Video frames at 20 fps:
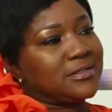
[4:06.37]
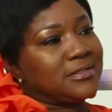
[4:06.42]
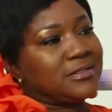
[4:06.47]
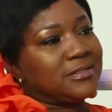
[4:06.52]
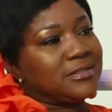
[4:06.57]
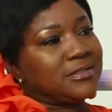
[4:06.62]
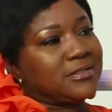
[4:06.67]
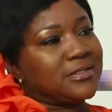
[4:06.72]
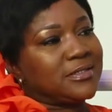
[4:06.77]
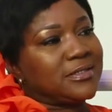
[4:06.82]

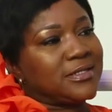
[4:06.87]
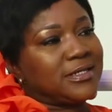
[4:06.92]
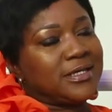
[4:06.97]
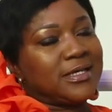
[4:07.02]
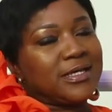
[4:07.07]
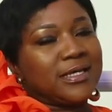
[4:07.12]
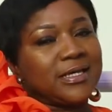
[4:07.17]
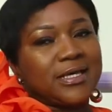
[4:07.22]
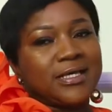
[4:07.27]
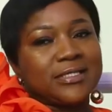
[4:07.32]

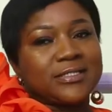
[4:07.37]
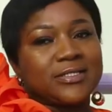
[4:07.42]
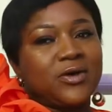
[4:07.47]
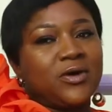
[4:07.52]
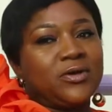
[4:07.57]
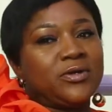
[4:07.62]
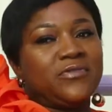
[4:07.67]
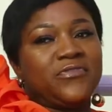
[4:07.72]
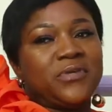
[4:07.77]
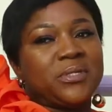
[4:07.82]
Interesting. Yes,
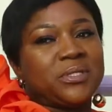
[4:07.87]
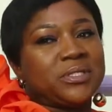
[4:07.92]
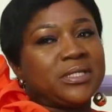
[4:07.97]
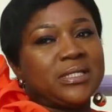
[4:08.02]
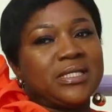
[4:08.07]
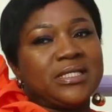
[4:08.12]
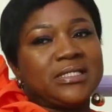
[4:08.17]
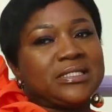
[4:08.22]
unofficially